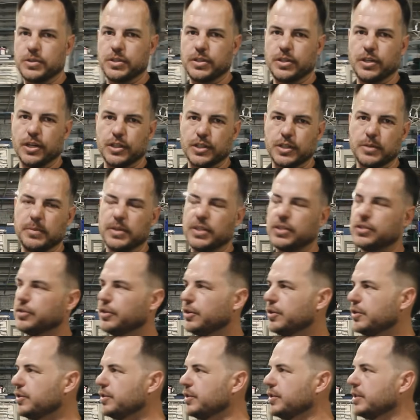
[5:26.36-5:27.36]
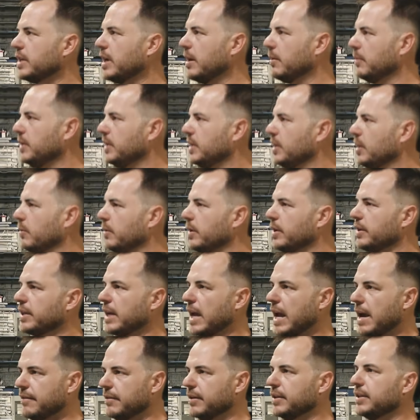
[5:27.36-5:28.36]
sorts of custom extrusions that we deal
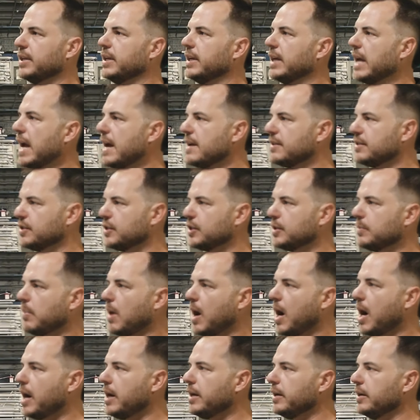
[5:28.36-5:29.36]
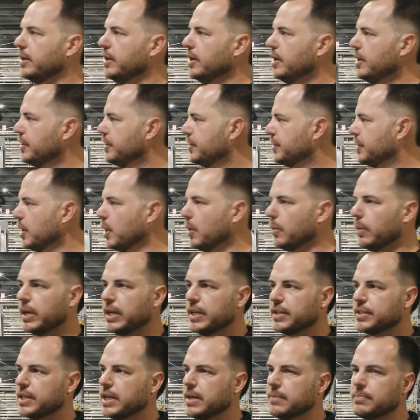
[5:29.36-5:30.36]
with. Everything has a spot,
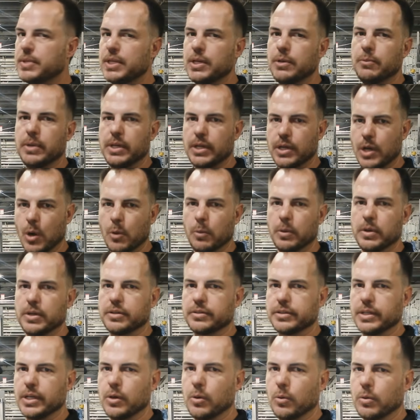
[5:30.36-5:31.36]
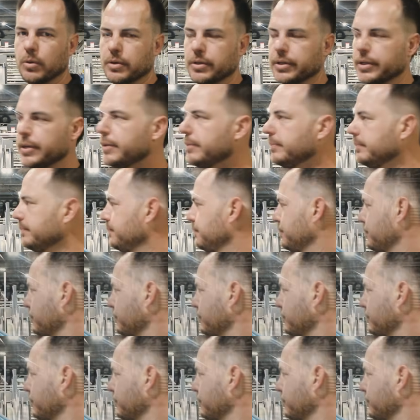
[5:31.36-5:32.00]
so when it's empty, we know when to reorder it.